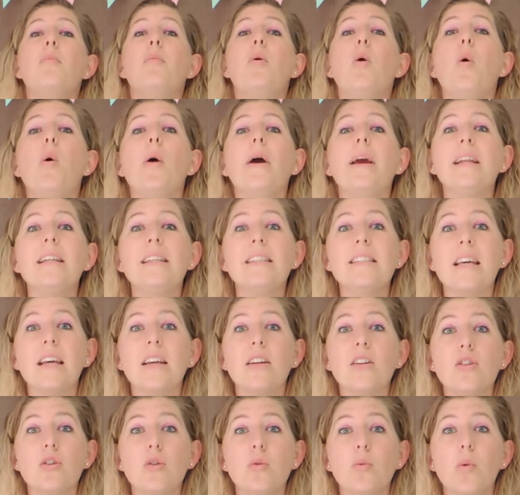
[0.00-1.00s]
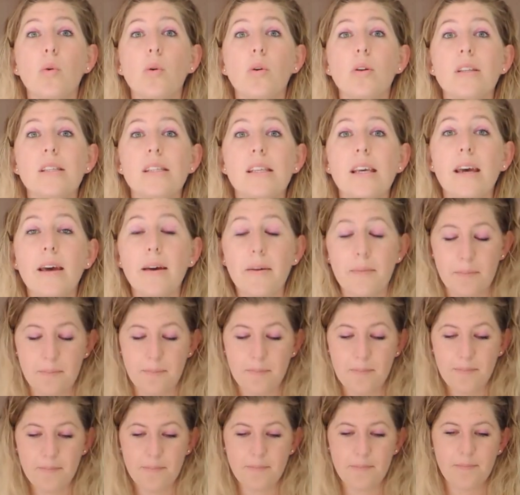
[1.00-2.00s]
pointing towards Him,
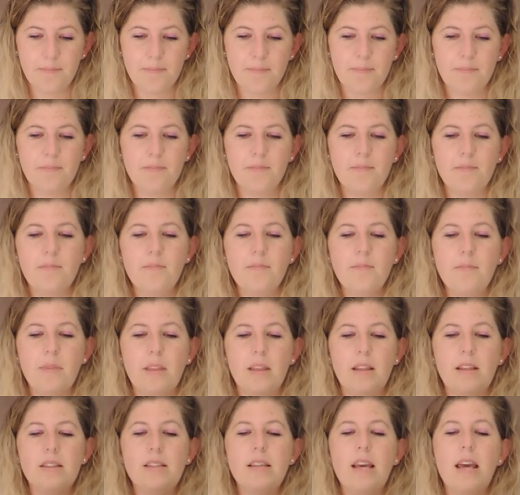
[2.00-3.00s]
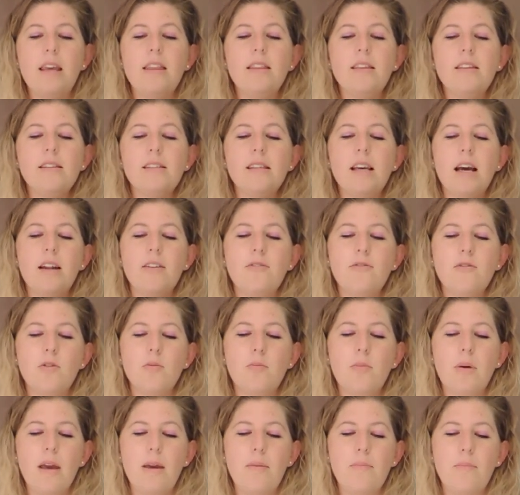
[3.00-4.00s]
hmm, take this out of your
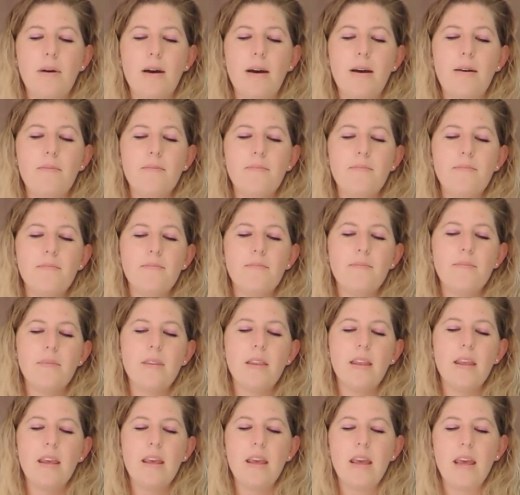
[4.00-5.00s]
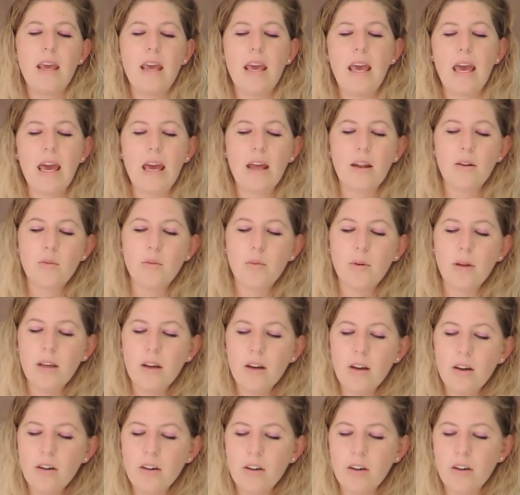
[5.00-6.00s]
paper, and we
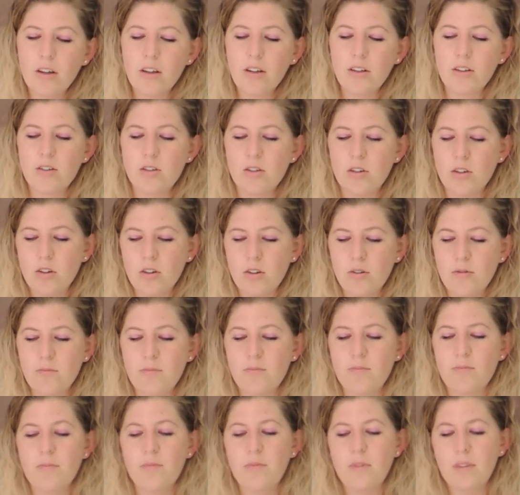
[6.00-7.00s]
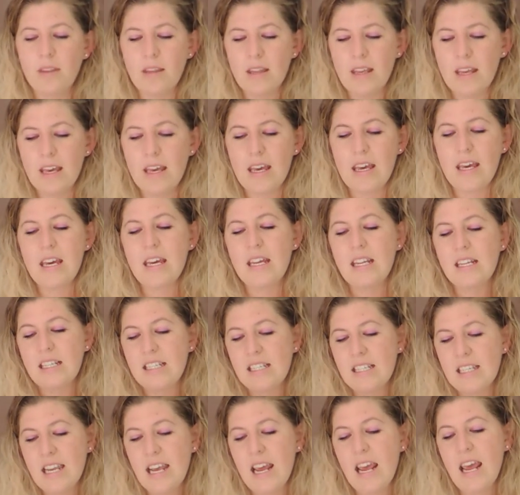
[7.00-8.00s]
are going to
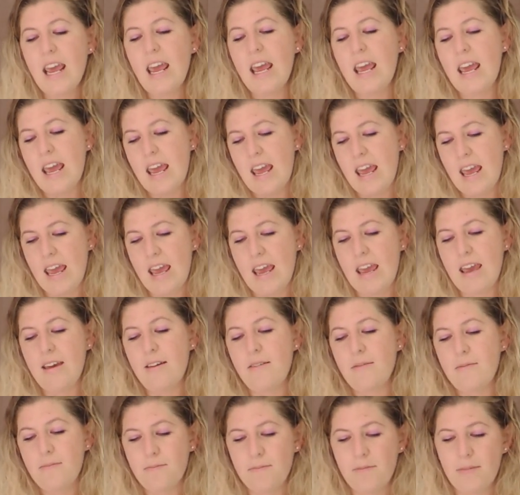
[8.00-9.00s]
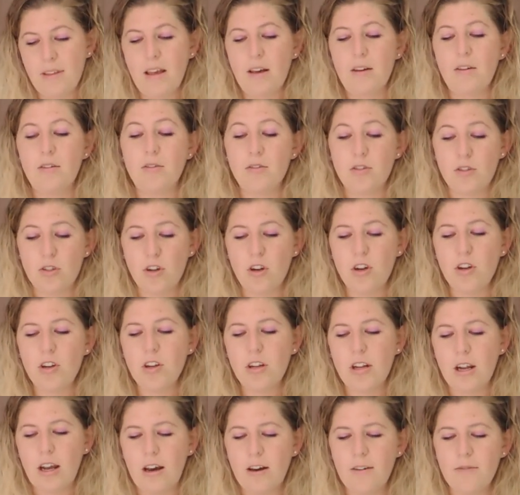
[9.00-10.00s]
tear, I will show
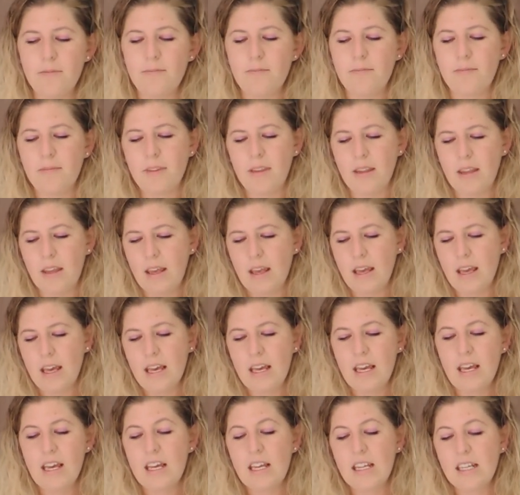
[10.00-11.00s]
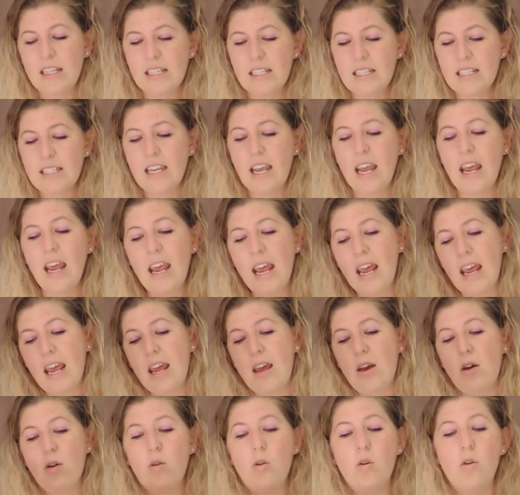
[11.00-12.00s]
you now,
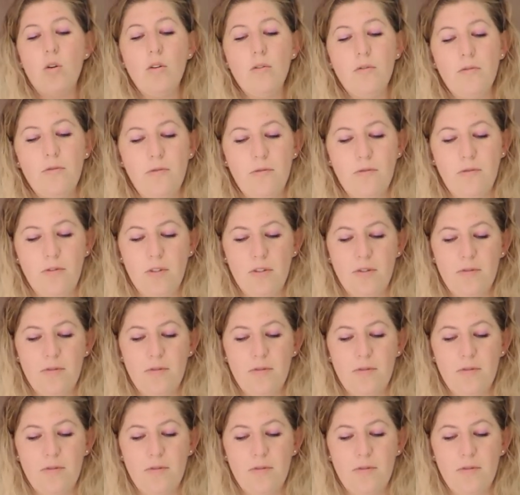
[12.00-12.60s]
tear off